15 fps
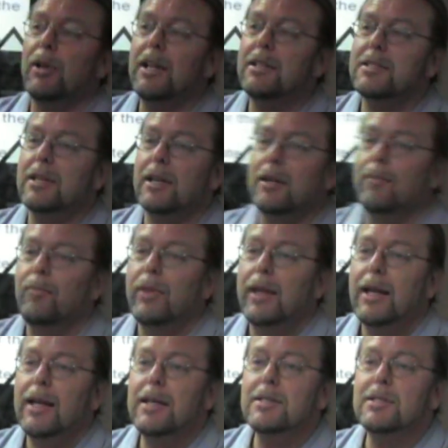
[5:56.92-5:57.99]
of the blood cell
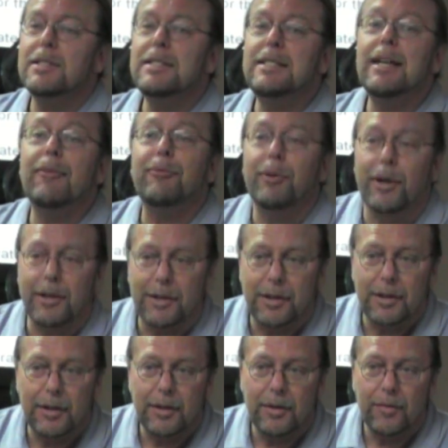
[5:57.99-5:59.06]
is
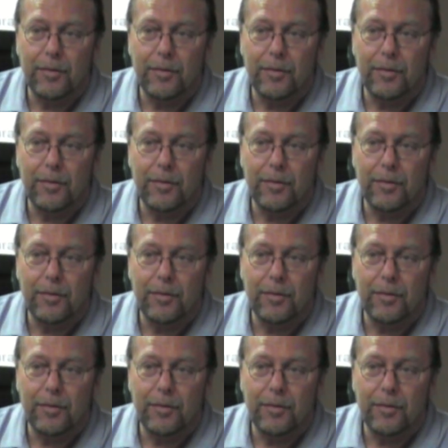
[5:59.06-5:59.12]
different.